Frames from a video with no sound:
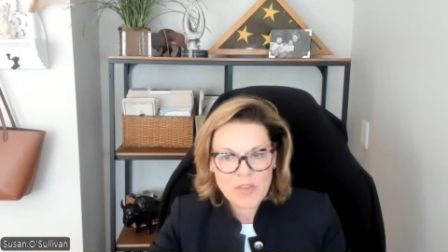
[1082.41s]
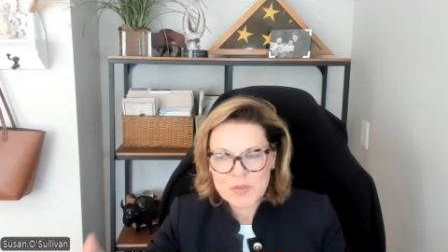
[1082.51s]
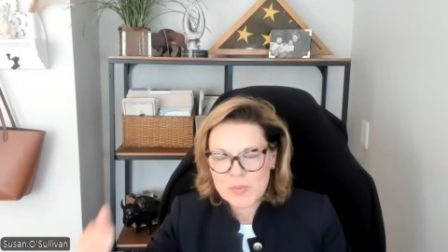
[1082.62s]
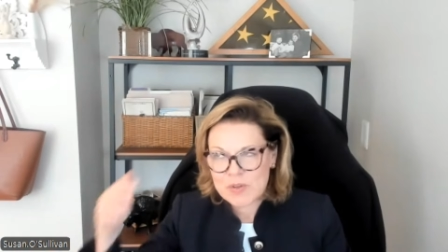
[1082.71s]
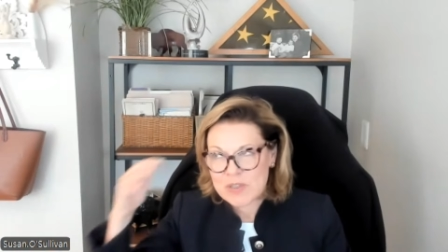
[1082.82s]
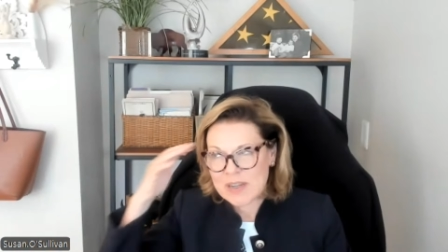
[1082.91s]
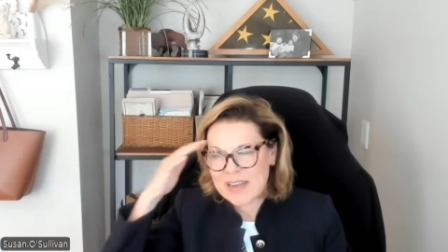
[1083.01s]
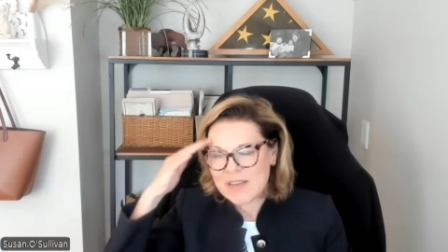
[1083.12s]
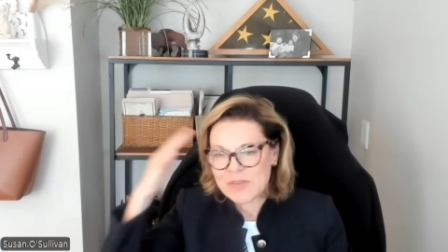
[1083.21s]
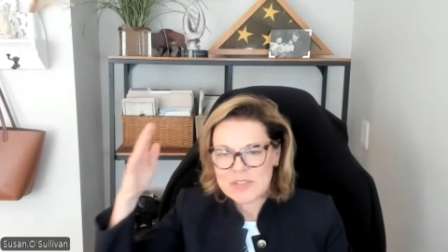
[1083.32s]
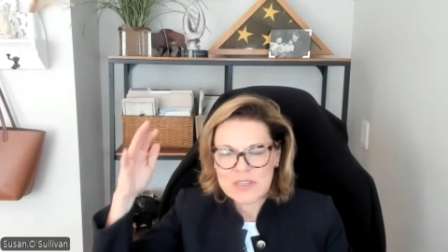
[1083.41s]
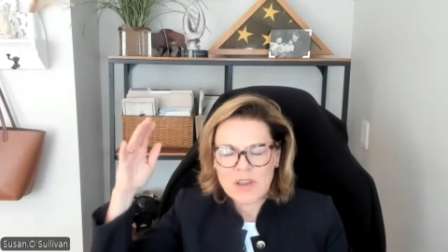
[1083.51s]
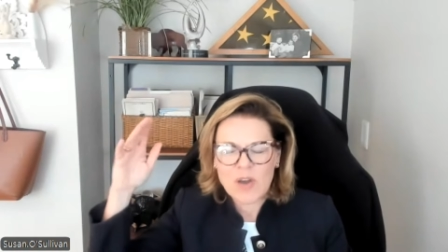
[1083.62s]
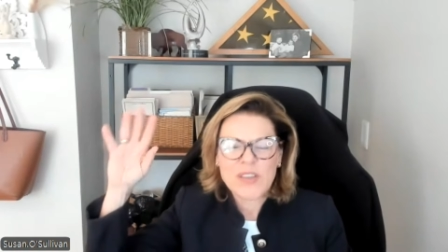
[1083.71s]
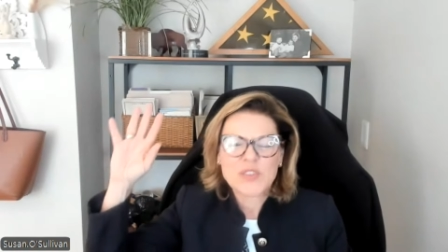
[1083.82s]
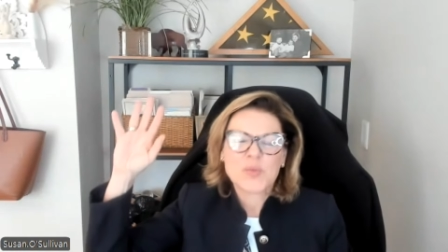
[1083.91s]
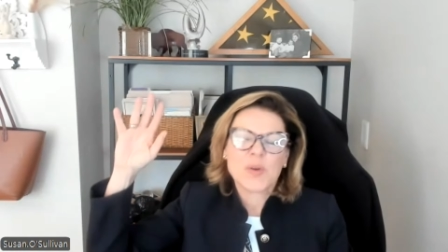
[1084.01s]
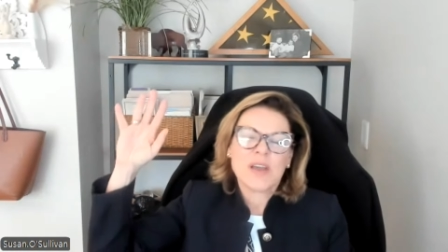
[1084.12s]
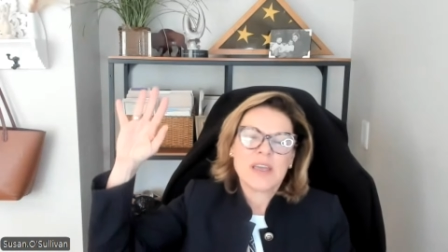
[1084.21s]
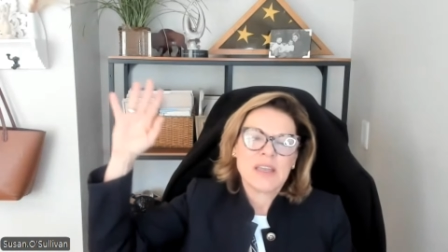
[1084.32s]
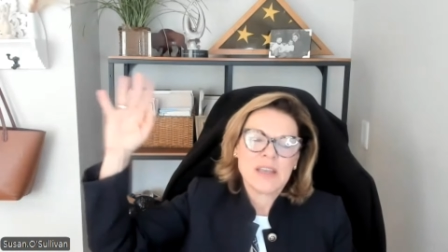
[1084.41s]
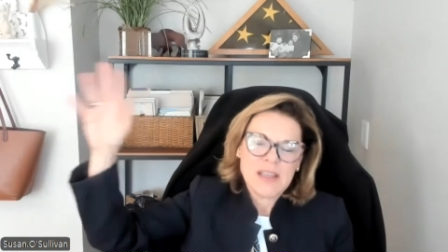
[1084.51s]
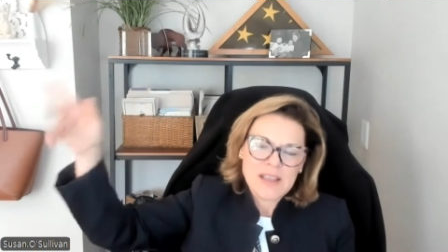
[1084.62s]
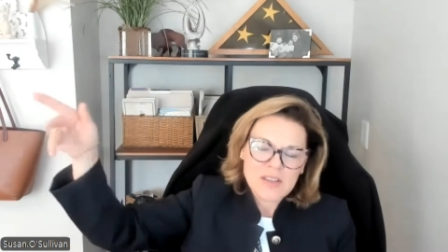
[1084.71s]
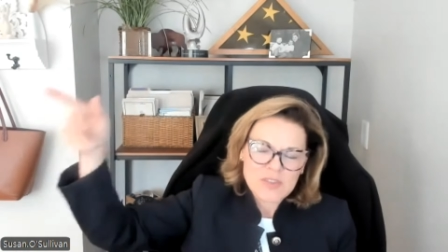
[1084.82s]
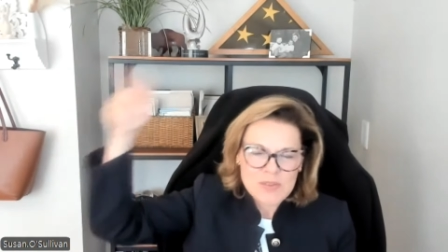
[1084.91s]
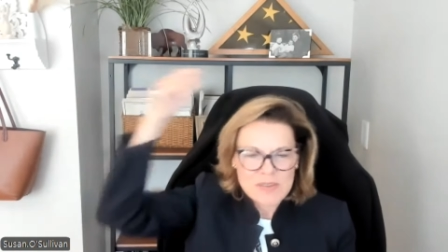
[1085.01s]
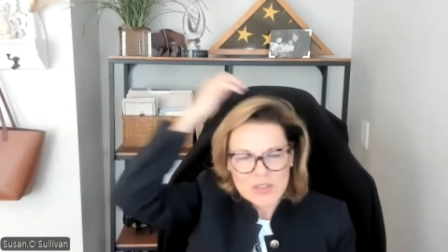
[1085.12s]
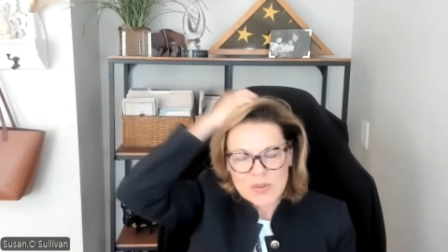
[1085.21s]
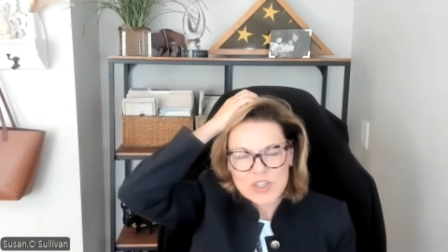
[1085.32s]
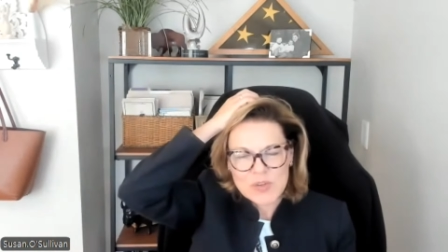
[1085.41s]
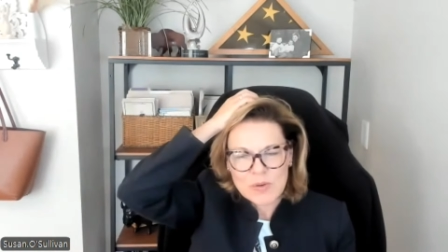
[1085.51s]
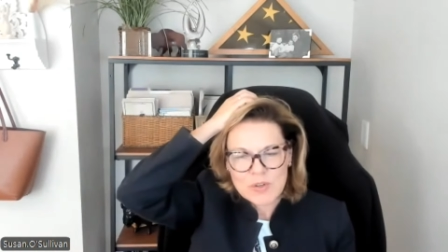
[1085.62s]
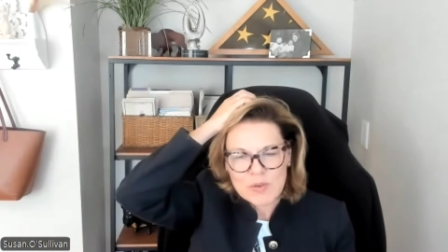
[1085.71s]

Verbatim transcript: this person that I never see? Oh, that's right. Susan, that's right. She works